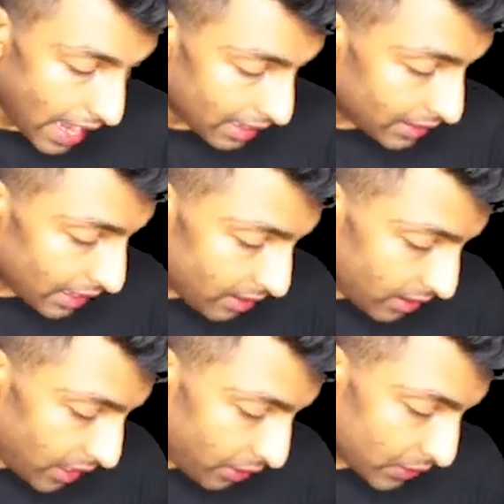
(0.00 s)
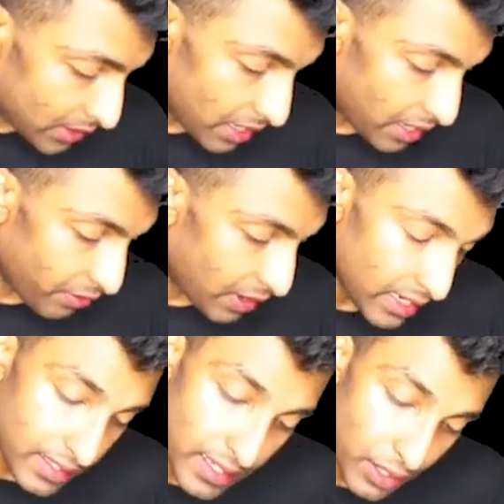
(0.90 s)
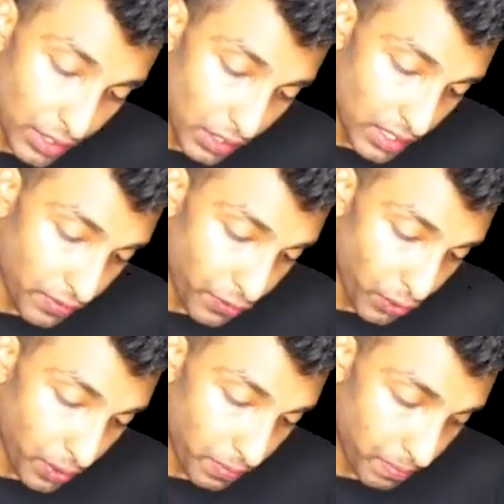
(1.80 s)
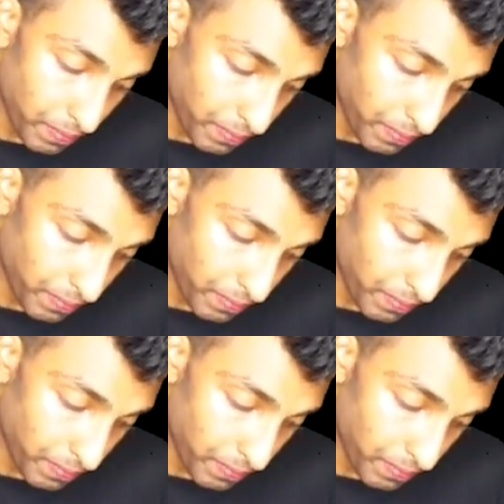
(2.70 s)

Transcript: and then it was revised in 2004.